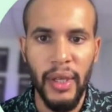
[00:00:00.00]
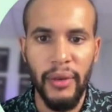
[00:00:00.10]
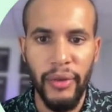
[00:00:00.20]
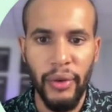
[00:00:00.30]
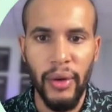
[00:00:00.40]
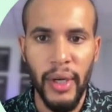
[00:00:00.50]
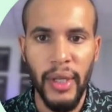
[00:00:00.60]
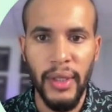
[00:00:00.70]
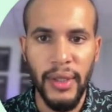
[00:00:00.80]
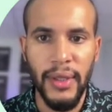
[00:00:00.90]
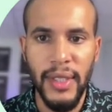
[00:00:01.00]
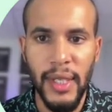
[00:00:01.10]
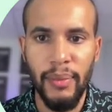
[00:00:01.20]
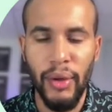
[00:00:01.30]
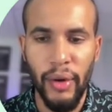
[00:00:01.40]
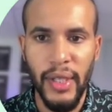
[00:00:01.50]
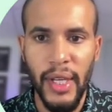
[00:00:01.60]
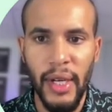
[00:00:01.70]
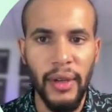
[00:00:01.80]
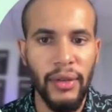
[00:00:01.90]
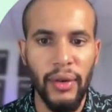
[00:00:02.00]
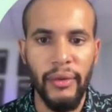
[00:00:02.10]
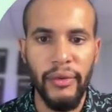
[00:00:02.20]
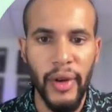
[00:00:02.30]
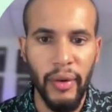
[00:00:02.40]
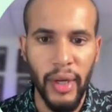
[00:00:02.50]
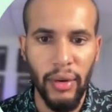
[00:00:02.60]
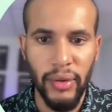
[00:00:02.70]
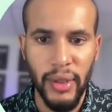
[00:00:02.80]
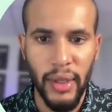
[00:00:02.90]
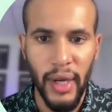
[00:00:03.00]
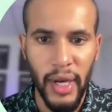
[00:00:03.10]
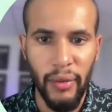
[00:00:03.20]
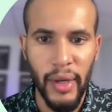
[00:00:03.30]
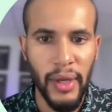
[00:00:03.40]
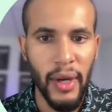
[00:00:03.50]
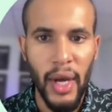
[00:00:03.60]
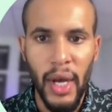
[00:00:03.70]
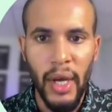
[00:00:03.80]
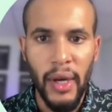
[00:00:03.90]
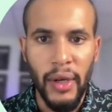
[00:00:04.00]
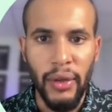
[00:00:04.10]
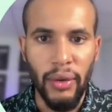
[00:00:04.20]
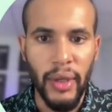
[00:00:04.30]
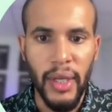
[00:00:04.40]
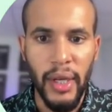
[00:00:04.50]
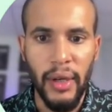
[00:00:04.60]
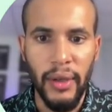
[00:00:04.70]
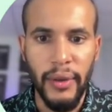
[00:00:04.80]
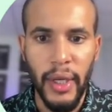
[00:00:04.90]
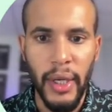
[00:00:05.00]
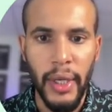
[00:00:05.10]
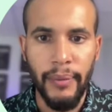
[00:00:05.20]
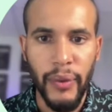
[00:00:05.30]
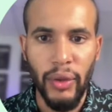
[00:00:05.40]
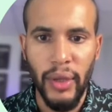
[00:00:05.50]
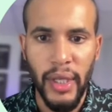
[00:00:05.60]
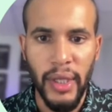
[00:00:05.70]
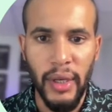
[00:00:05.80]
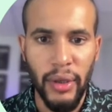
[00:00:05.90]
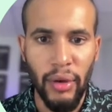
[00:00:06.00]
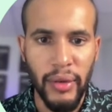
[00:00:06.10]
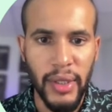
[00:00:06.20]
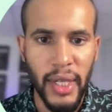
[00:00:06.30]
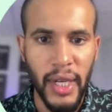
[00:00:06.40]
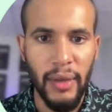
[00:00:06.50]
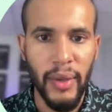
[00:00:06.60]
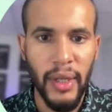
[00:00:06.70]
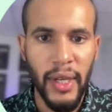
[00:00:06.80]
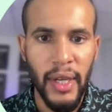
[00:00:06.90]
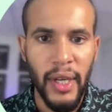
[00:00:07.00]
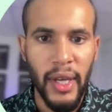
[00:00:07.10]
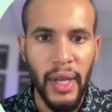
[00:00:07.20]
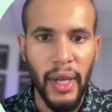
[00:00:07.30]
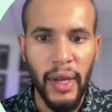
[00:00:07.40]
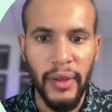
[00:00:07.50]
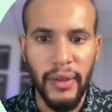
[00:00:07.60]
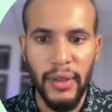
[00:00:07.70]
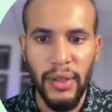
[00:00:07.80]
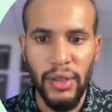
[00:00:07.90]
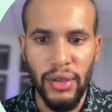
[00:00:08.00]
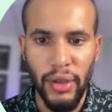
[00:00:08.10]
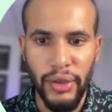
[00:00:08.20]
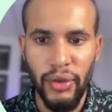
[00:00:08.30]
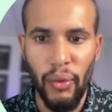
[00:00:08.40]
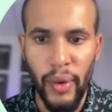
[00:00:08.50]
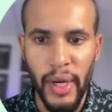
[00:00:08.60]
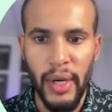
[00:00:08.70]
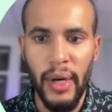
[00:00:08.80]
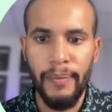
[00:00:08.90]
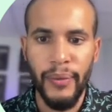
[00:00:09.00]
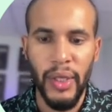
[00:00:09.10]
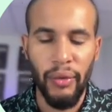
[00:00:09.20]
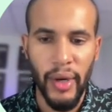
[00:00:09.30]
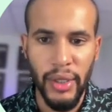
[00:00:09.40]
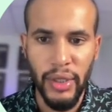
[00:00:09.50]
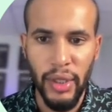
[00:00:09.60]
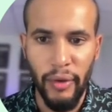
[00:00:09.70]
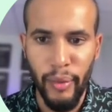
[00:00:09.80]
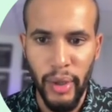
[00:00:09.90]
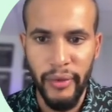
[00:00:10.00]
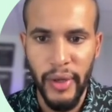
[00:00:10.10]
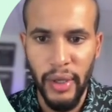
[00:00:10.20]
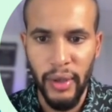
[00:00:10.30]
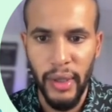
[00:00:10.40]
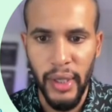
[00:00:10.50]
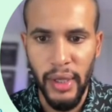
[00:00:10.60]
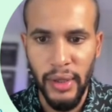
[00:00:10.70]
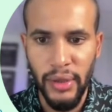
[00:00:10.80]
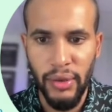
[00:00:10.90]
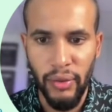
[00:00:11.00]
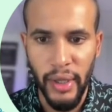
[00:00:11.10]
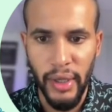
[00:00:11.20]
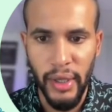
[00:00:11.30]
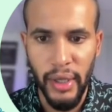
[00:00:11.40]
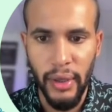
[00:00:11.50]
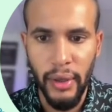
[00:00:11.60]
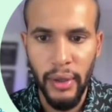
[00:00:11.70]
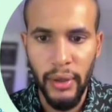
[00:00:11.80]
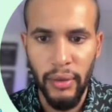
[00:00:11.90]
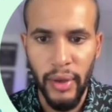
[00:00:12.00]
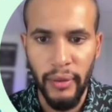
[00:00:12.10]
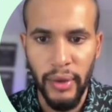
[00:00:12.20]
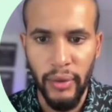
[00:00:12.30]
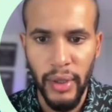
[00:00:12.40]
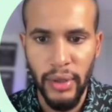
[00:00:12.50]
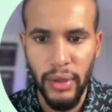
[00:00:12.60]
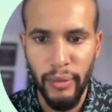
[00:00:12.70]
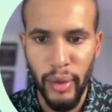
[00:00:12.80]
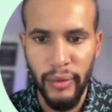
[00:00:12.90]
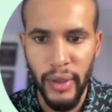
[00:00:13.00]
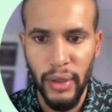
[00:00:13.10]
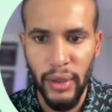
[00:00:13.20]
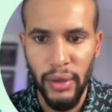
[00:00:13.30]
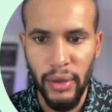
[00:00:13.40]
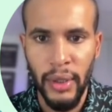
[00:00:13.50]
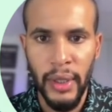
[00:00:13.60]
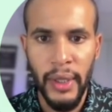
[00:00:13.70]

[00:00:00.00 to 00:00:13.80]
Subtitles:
if you're in the deep north end, you're very close to the highway. You'll get there in no time. And this is also where the registry of motor vehicle is, right here. I have the registry of motor vehicle.